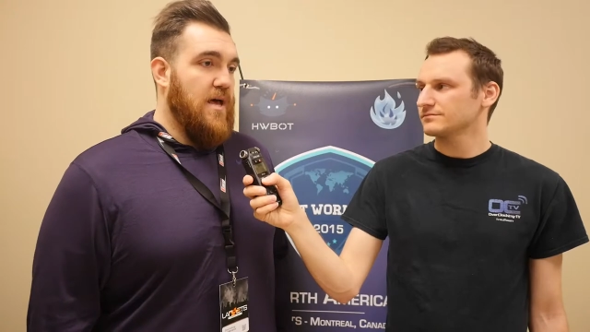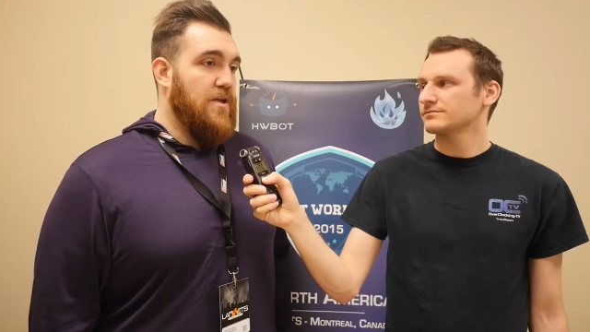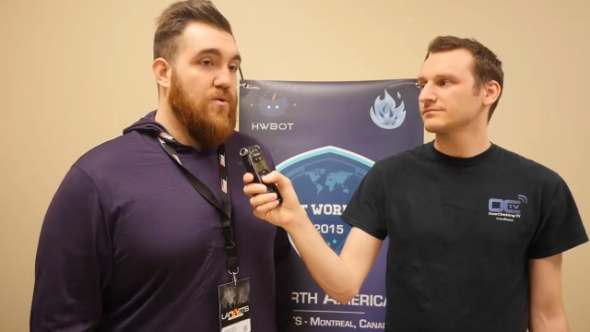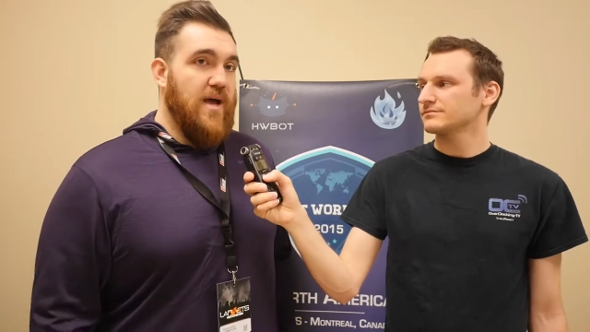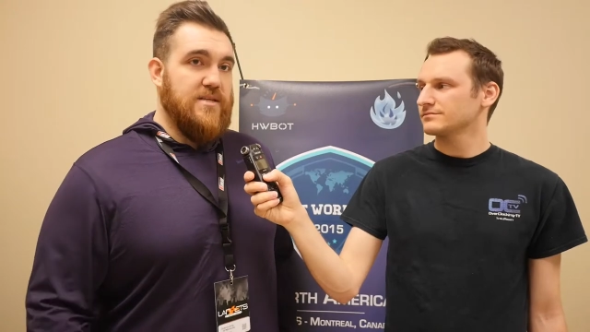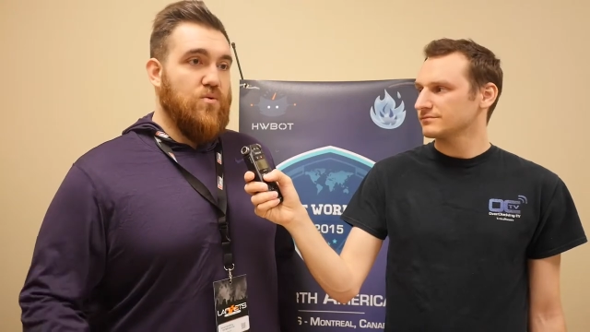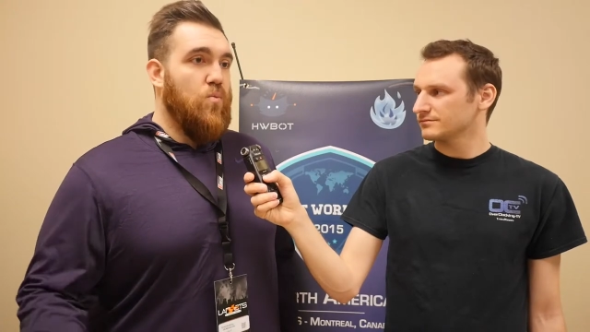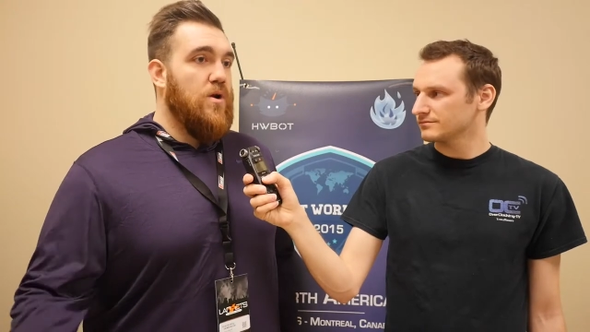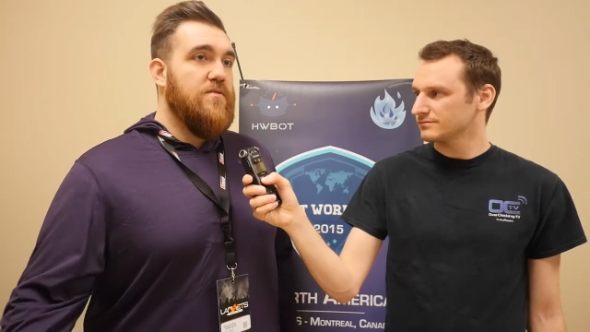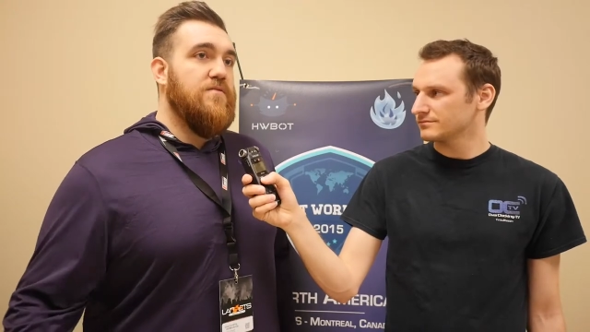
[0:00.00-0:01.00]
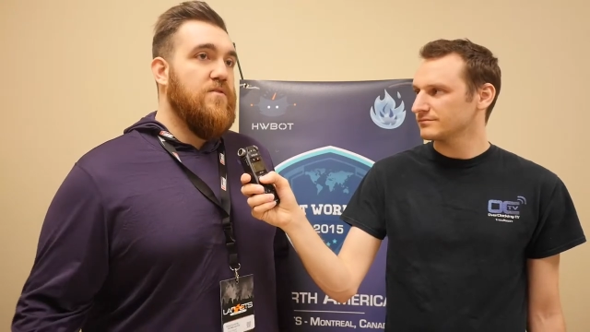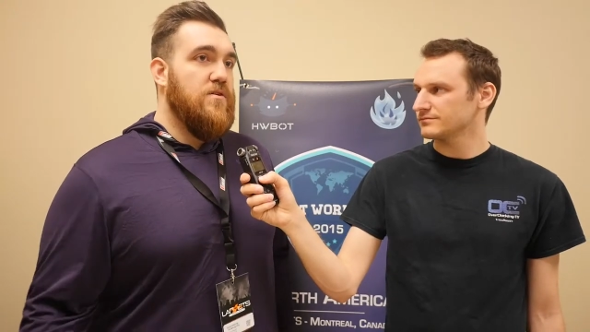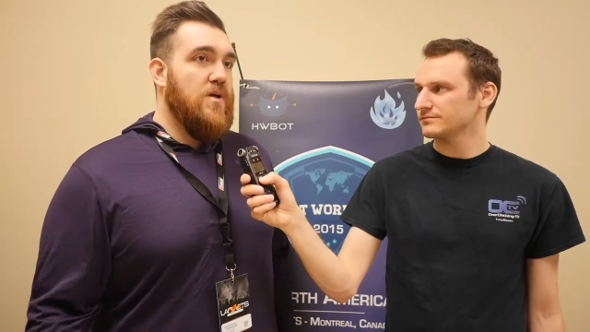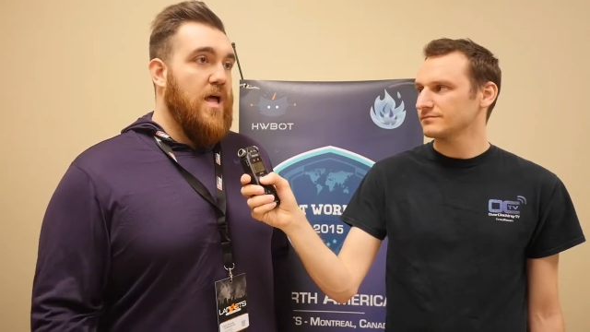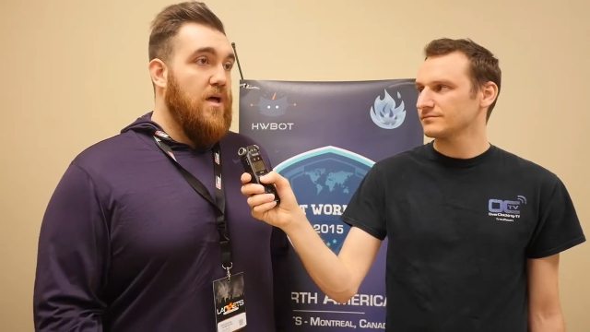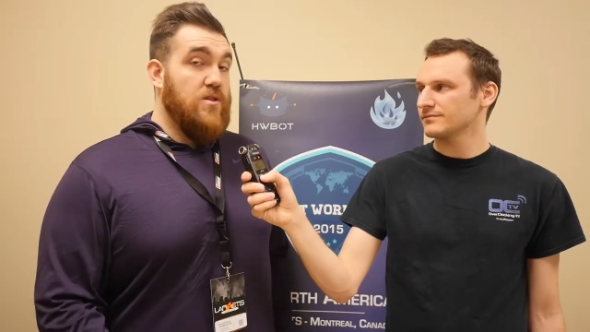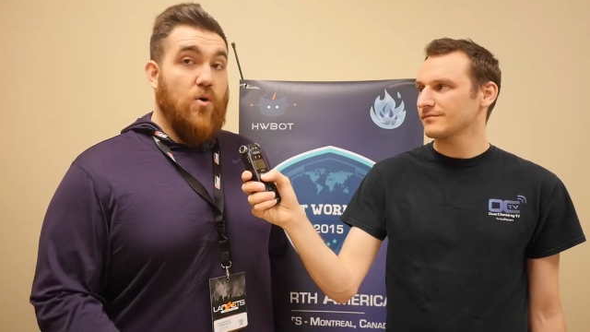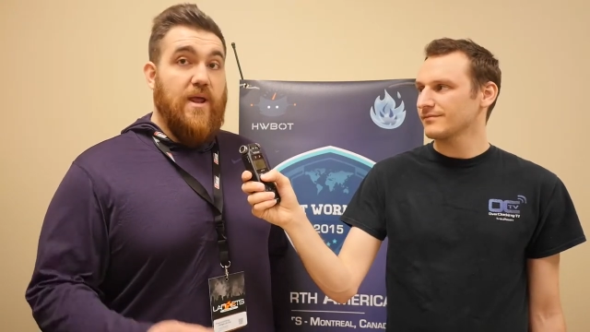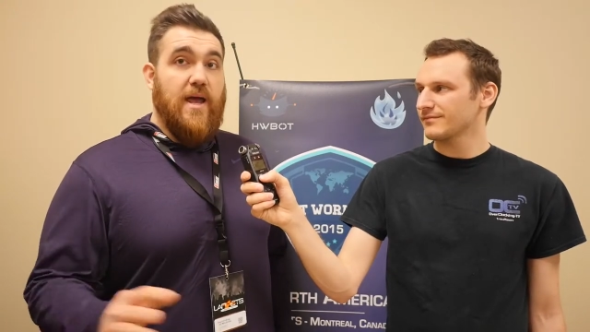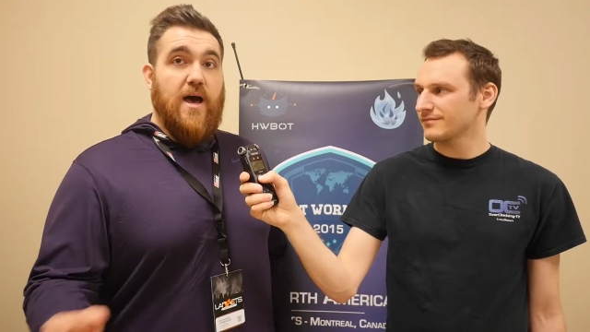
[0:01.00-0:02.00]
Speaker 1: Uh, you guys are wonderful,
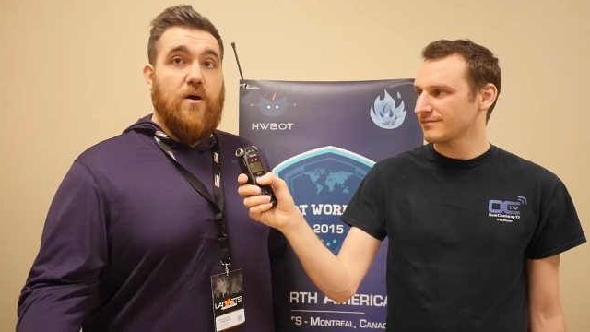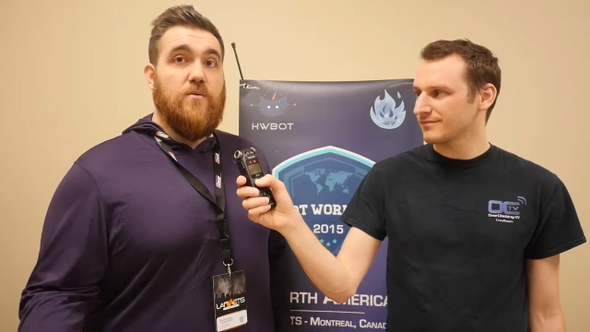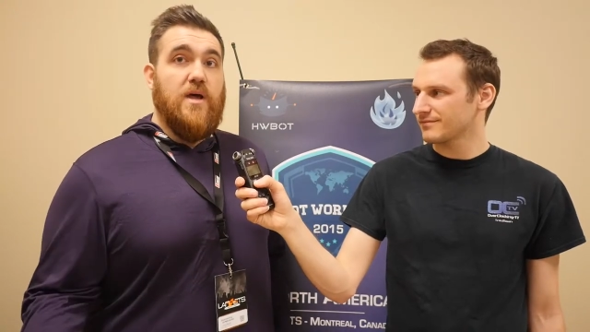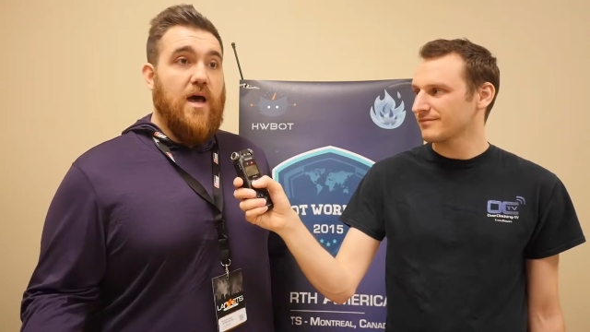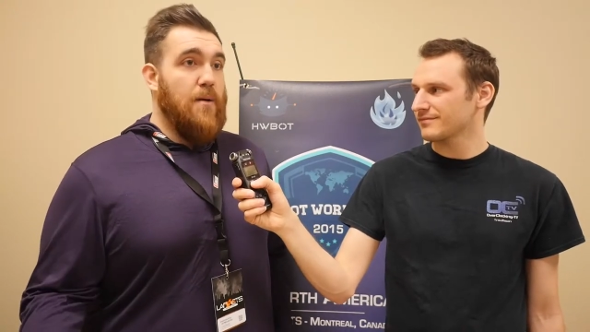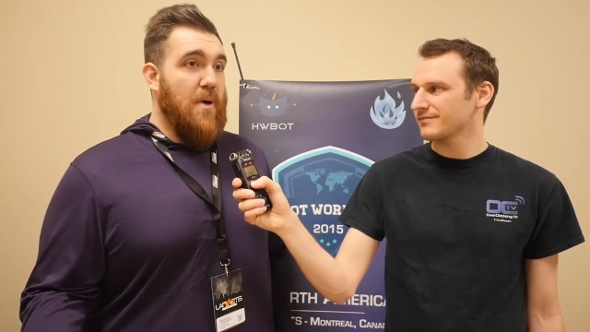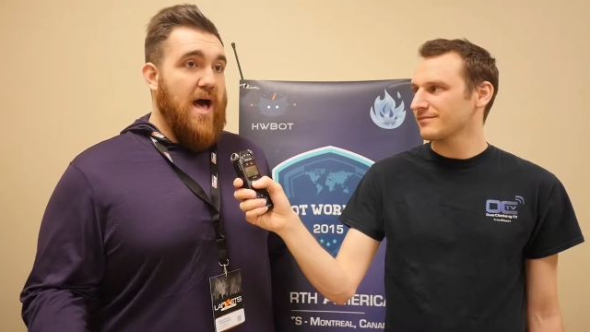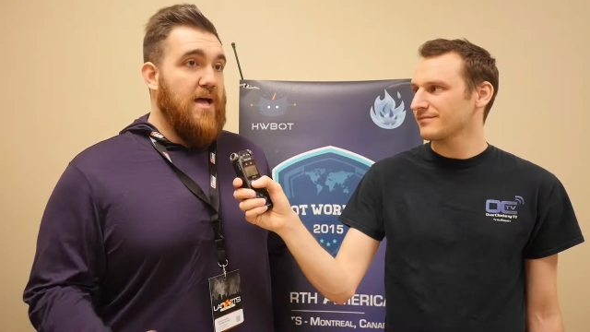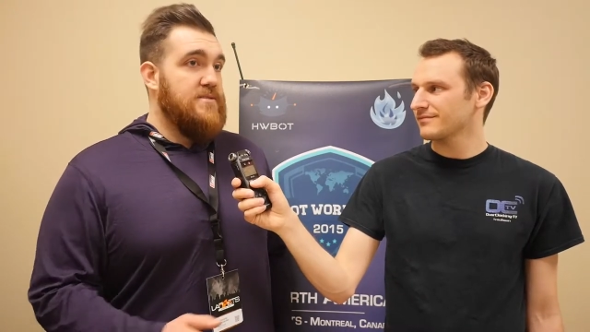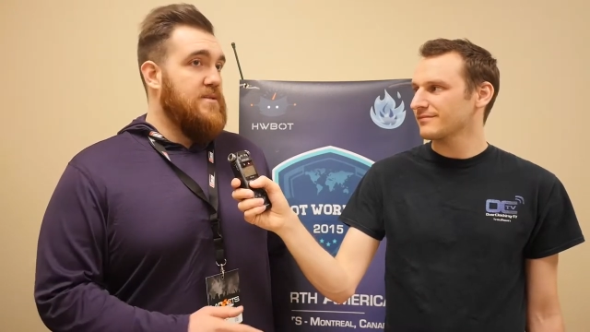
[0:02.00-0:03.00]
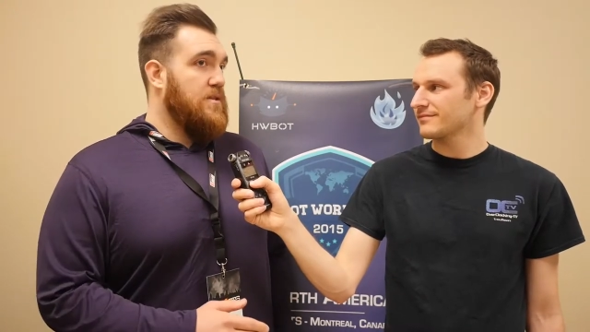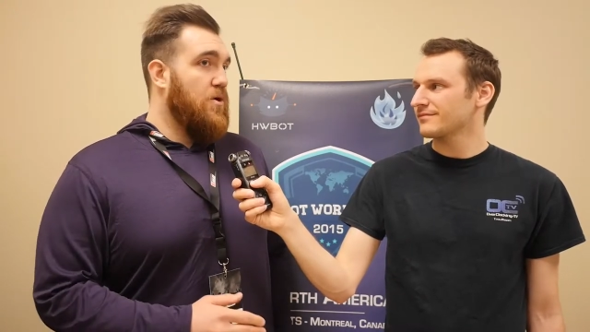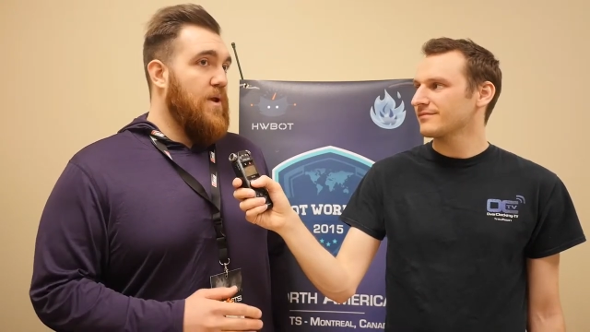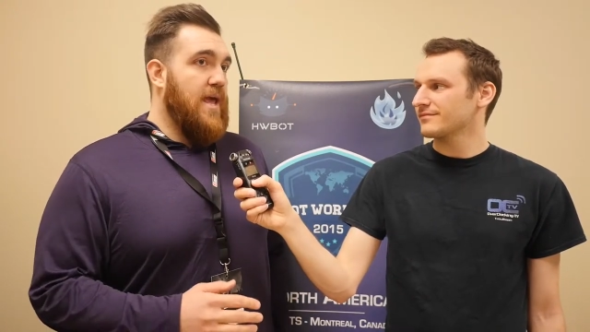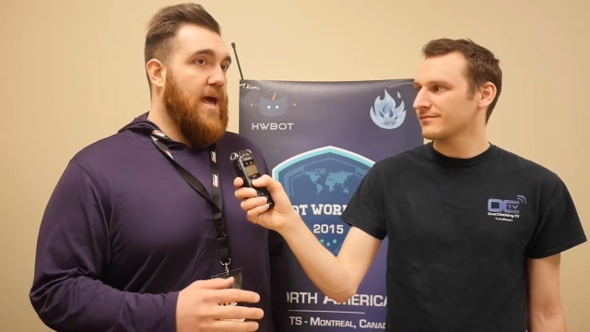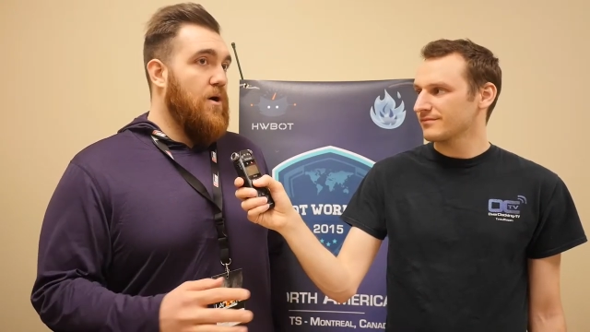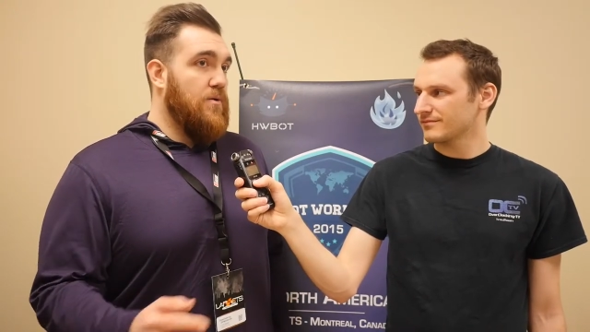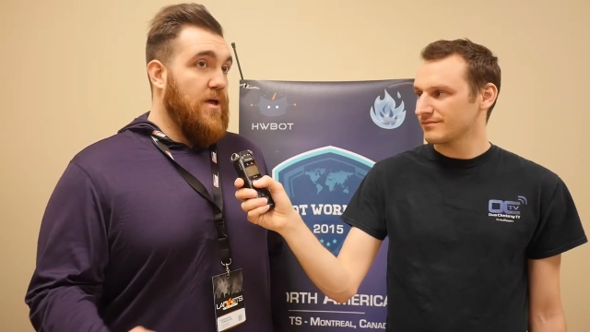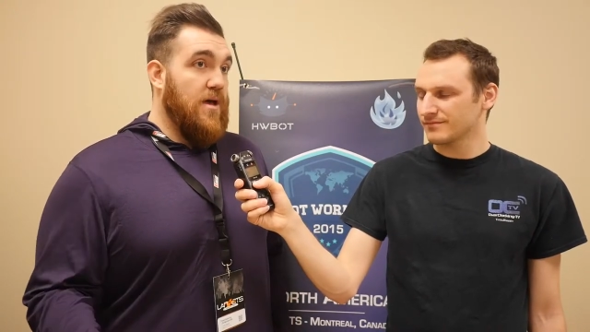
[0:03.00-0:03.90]
loaning out uh, pots and loaning out,